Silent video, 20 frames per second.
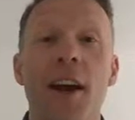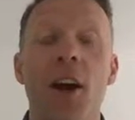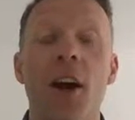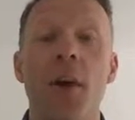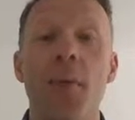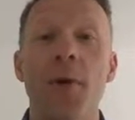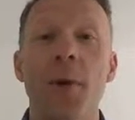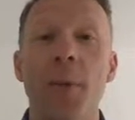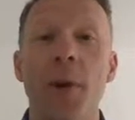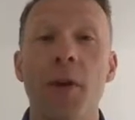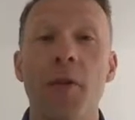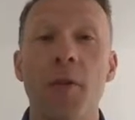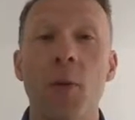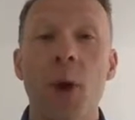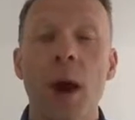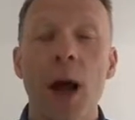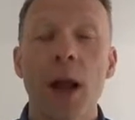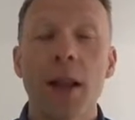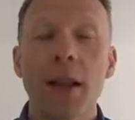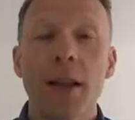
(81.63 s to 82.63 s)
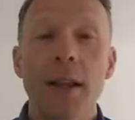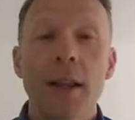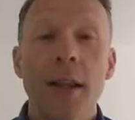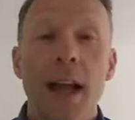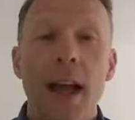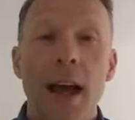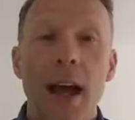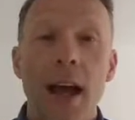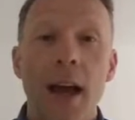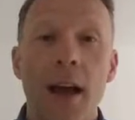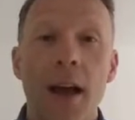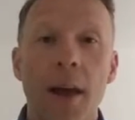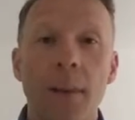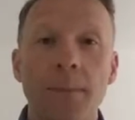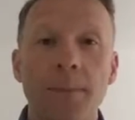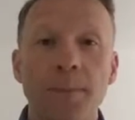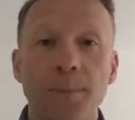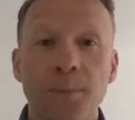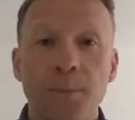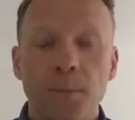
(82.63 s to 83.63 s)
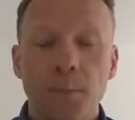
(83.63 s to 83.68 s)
Hope you're both well. So